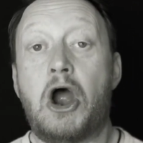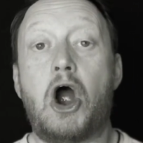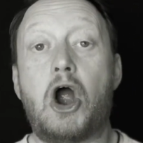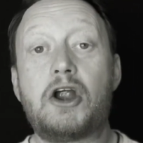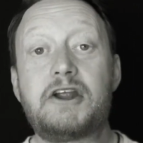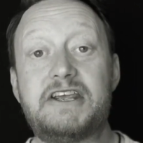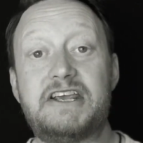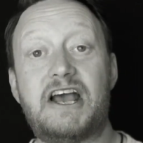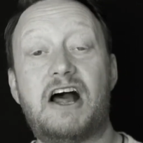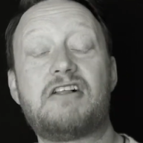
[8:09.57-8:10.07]

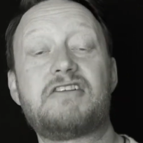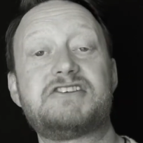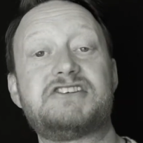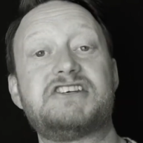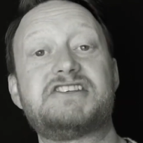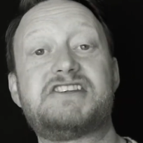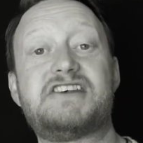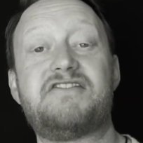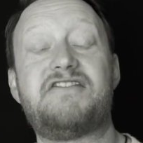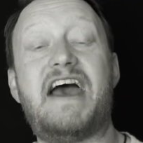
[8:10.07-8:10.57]

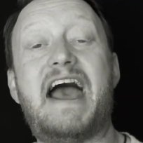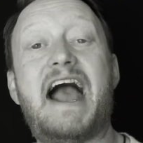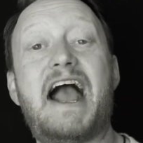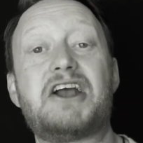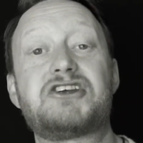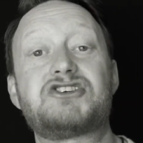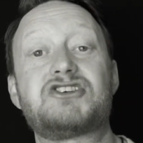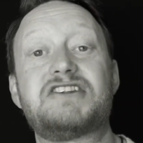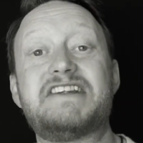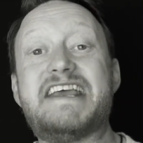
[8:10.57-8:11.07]
Archaeologists have
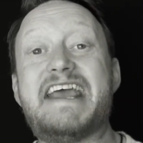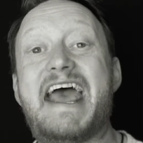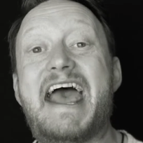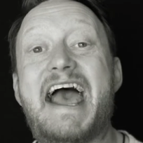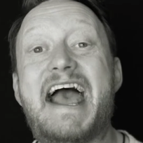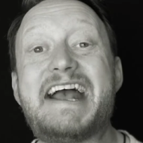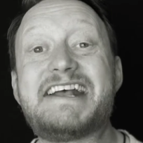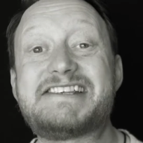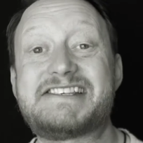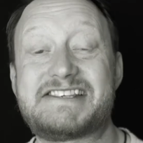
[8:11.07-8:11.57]
actually
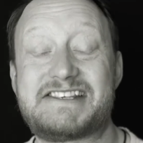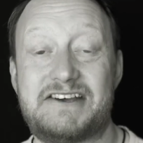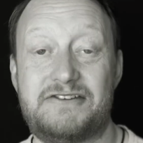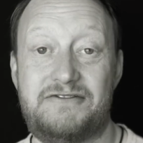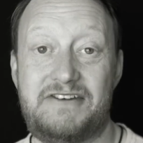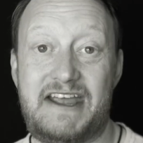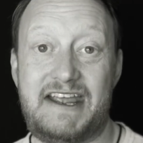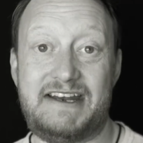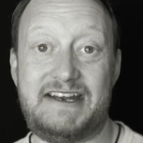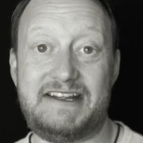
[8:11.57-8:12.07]

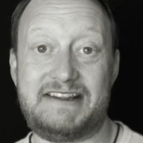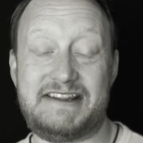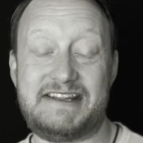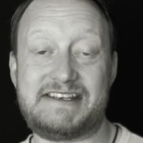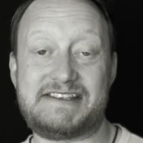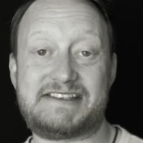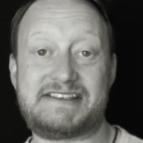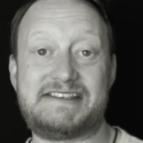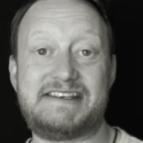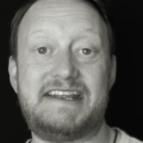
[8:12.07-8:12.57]
excavated
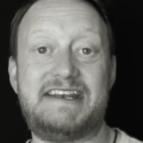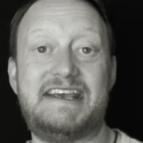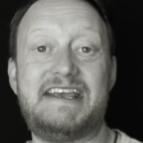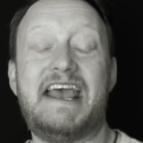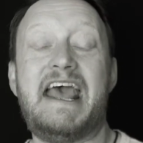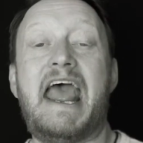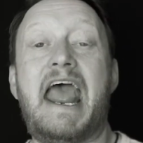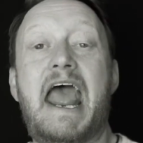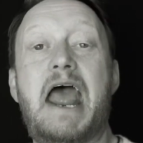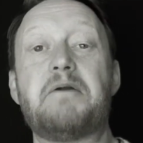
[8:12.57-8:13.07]
this
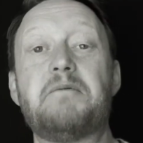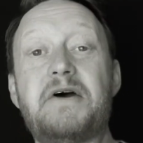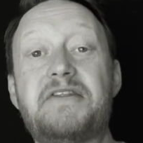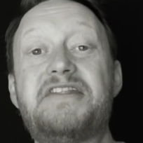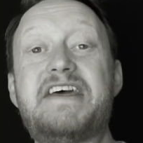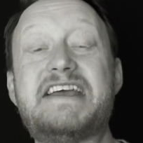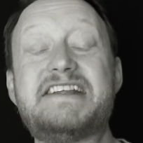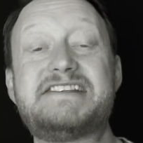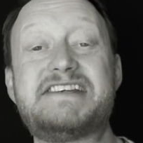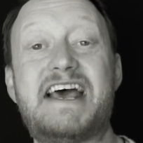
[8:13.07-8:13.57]
city, and
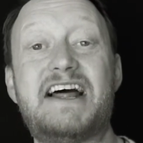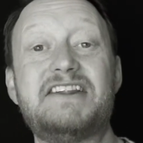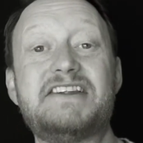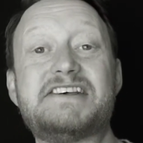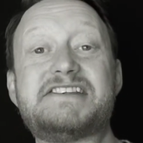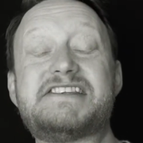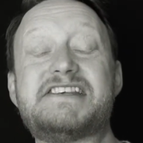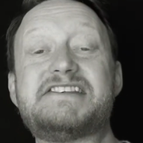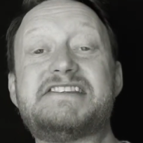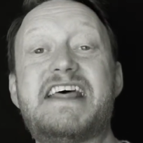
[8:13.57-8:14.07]
what they tell
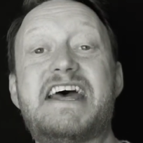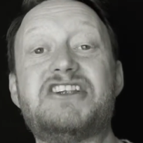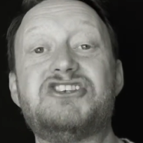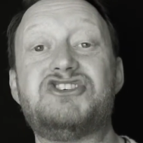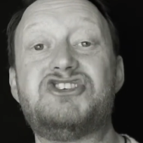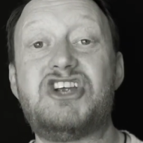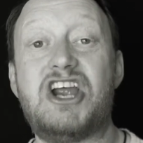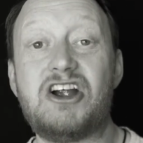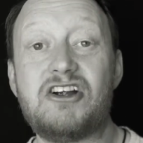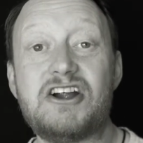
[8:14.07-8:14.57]
us is that
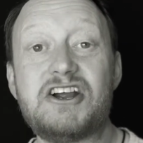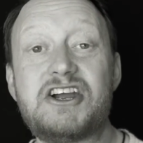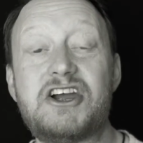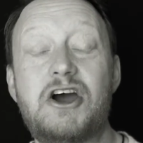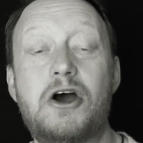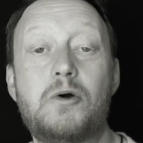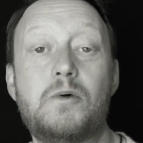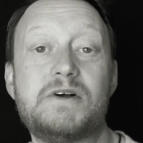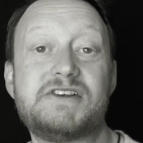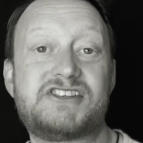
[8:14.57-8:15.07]

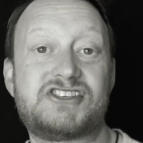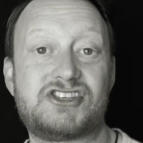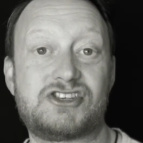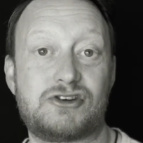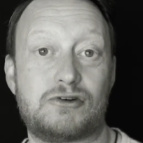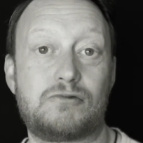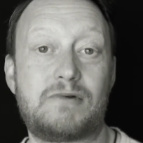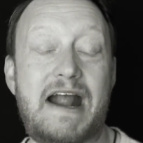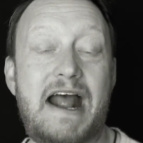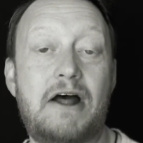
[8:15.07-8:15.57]
Jericho was
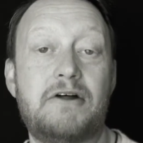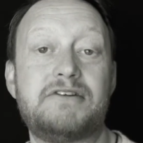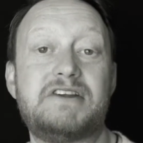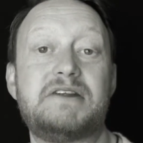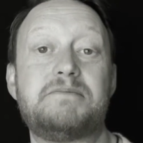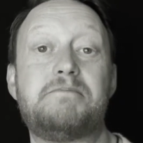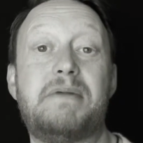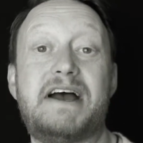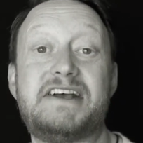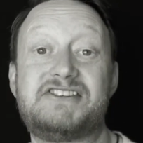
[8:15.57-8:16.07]

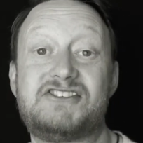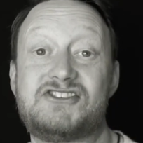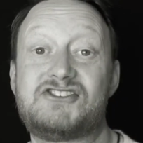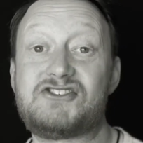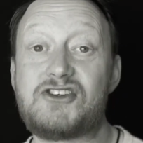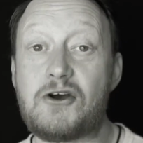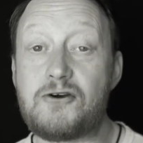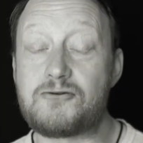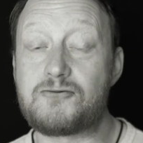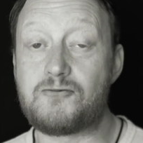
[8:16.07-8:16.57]
surrounded by
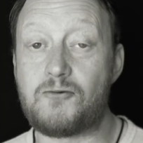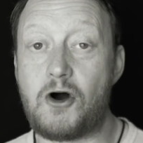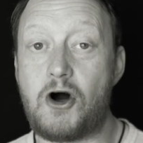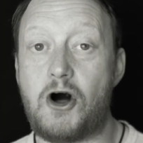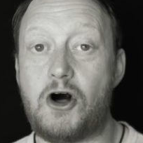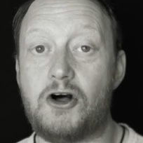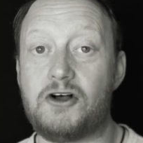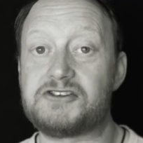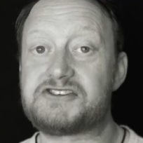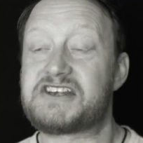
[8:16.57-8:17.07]
stone
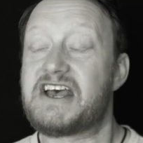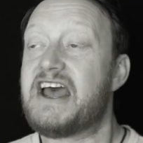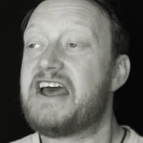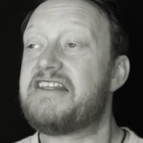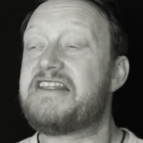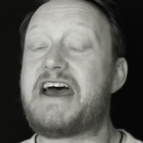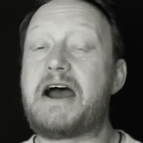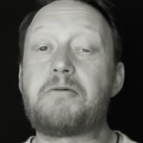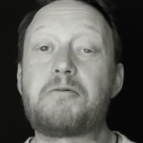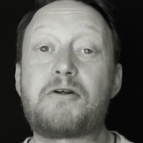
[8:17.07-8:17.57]
walls
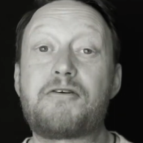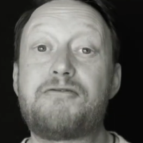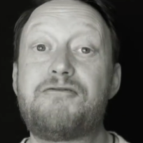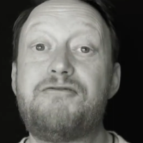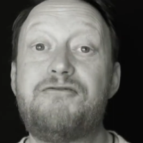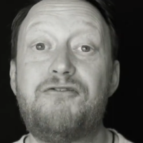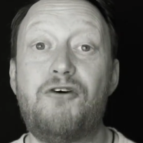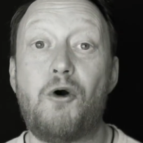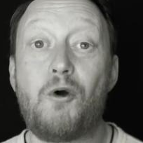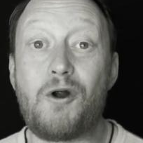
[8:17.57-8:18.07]
that were
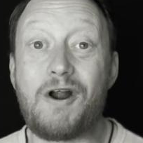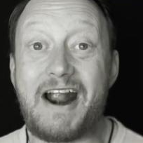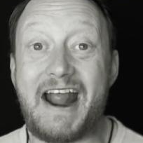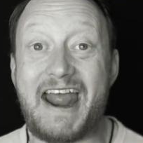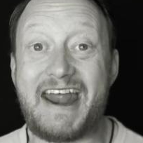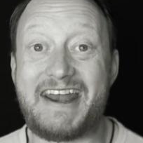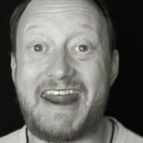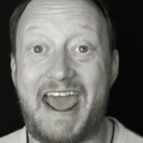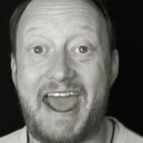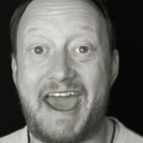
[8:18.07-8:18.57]
four
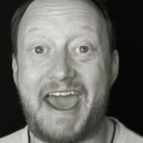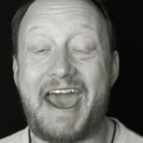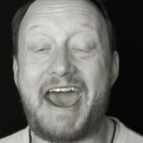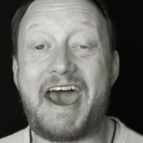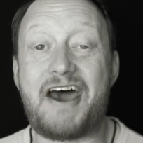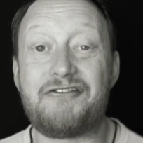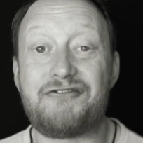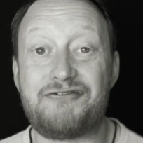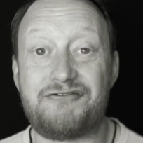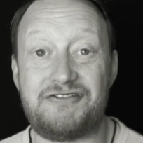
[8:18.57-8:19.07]
and a
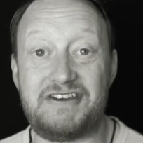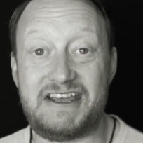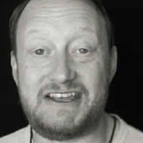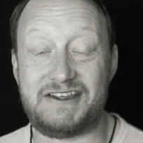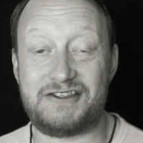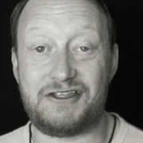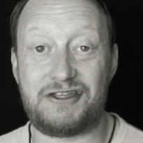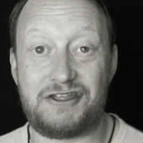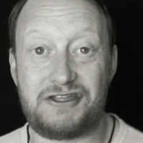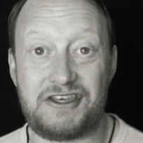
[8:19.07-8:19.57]
half
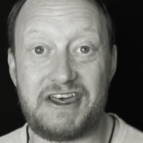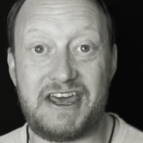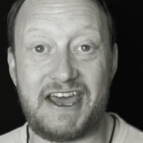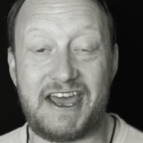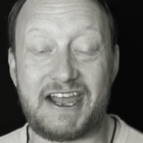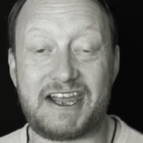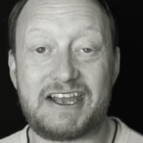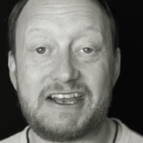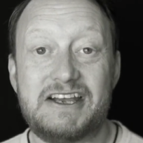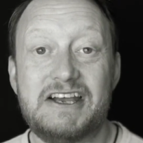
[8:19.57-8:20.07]
feet
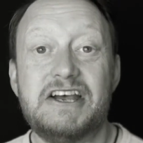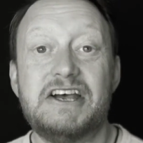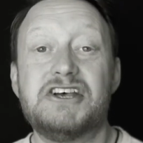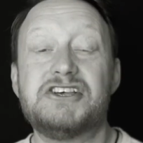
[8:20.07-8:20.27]
thick.